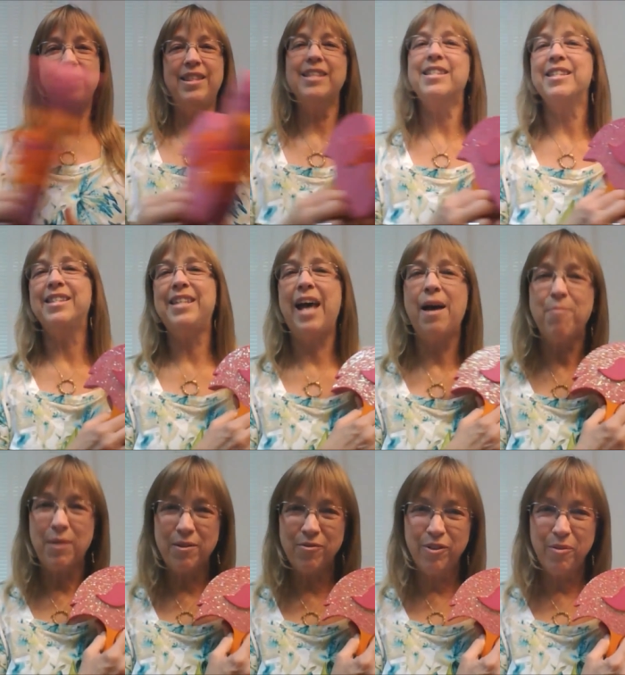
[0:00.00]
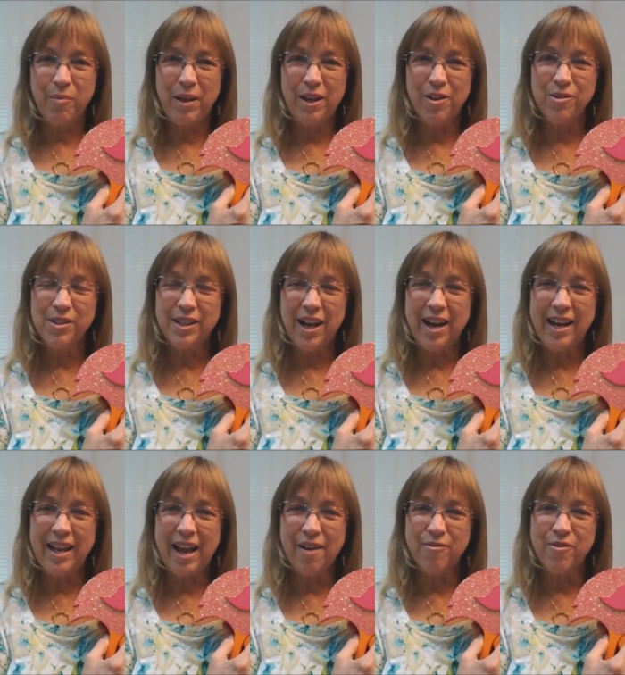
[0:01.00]
this is Tapping Flamingo
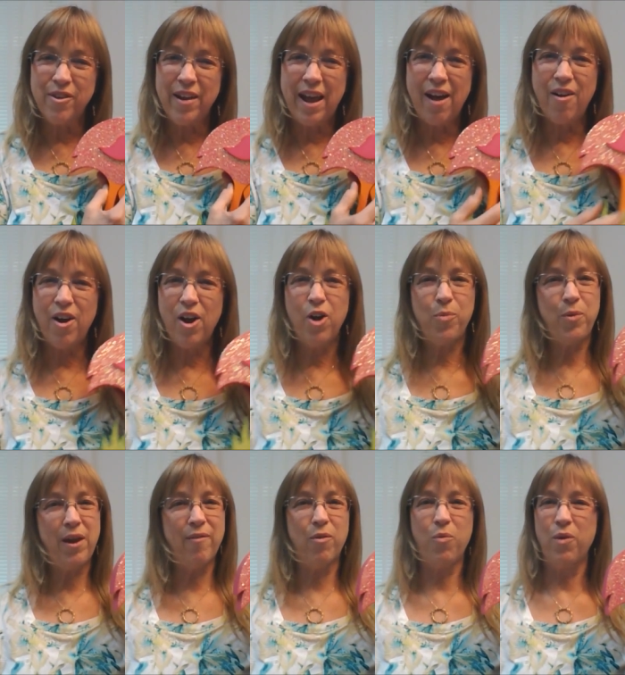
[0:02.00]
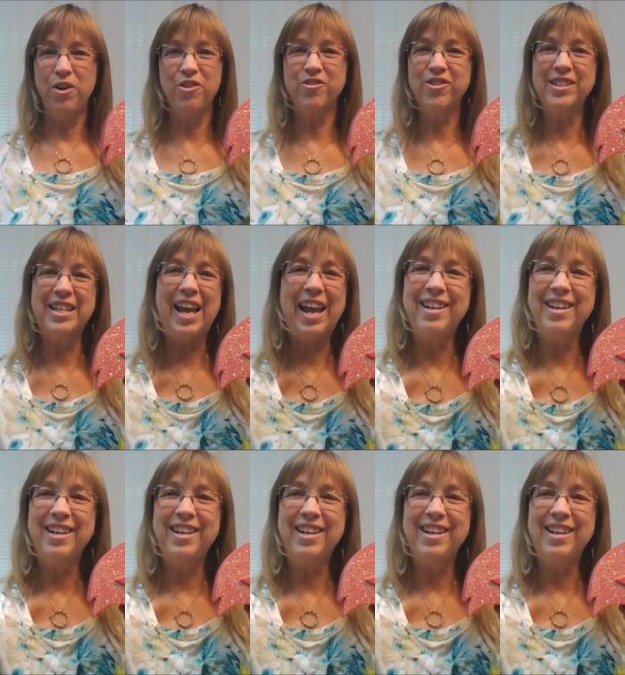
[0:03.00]
signing out for now. I hope you have a wonderful